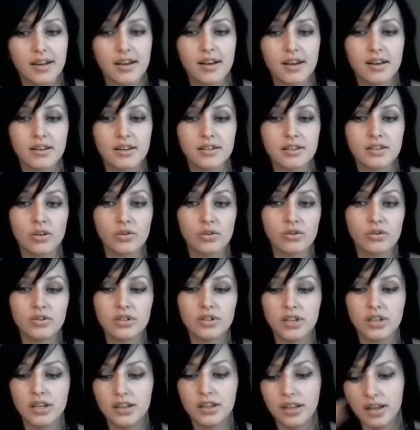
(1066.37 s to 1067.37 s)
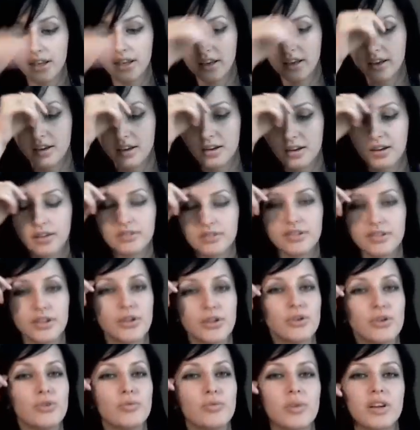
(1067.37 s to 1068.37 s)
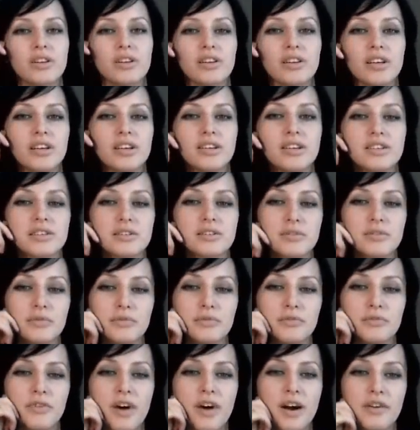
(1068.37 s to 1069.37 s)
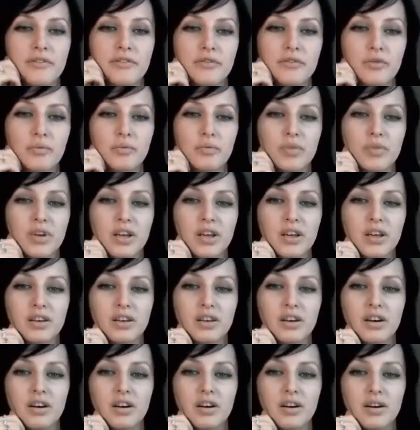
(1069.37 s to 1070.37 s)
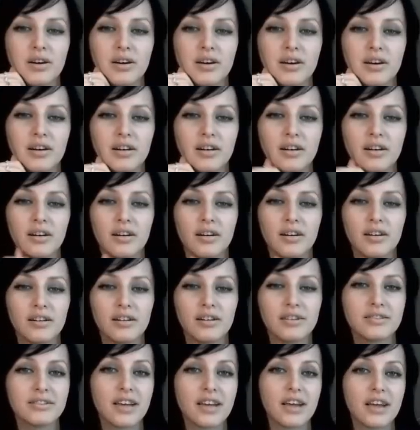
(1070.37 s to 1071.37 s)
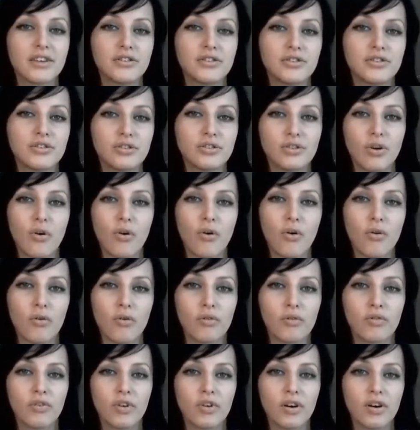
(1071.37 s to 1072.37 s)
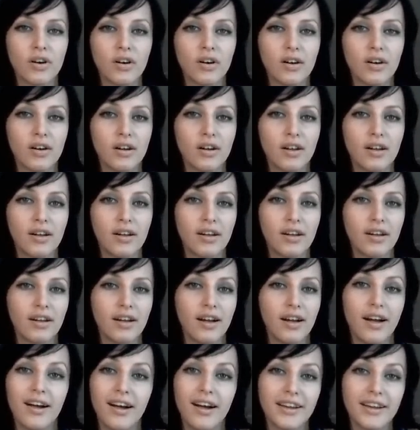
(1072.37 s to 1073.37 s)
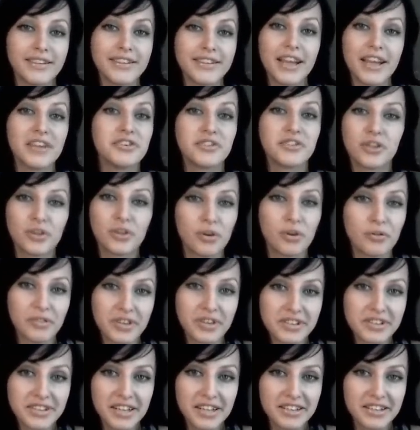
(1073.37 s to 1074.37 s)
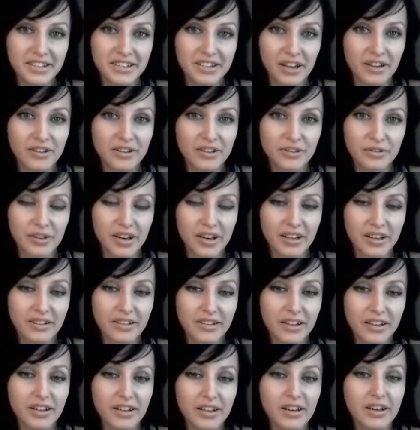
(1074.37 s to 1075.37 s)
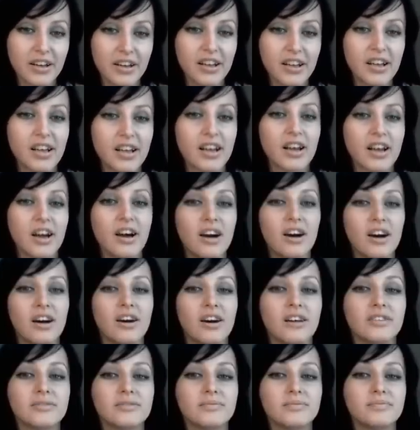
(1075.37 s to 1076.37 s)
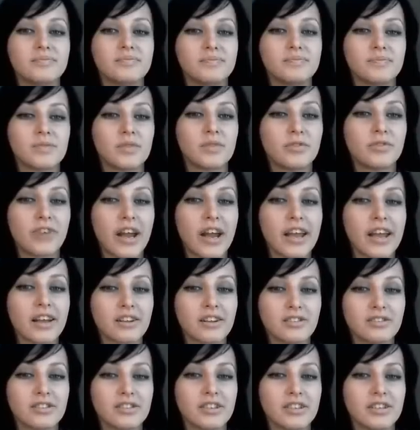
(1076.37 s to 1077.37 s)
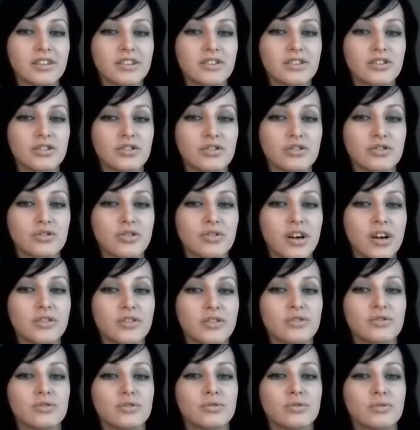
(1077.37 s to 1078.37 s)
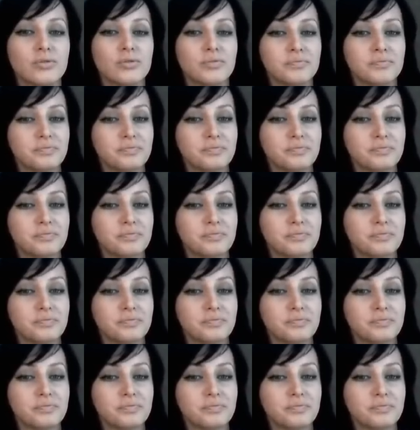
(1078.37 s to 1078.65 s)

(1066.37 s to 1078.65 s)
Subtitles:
So you see, the human is far from being center of attention of existence or anything. Uh, Frankl is just trying to